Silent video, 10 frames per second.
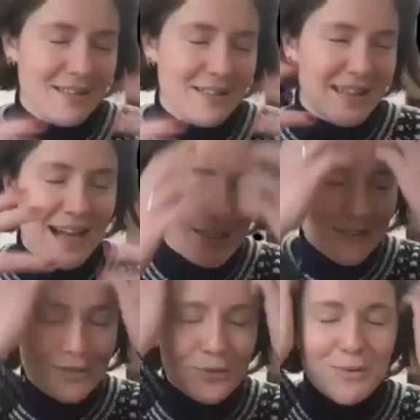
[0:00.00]
that
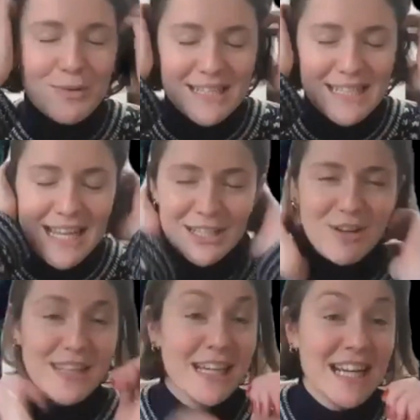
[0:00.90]
story was there to
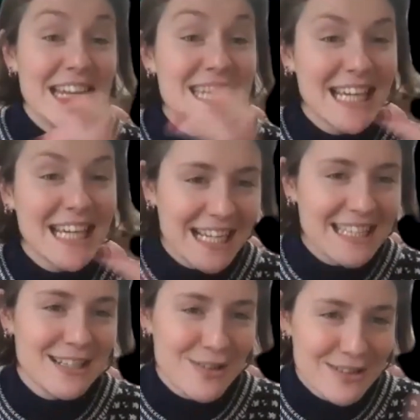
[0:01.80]
illustrate the kind of
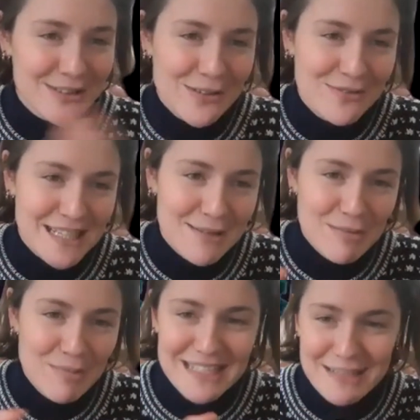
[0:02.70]
interconnectedness of dealing
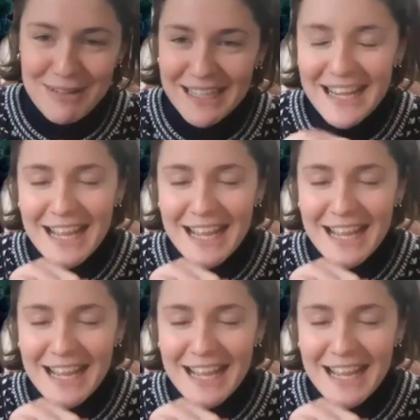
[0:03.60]
with a pandemic.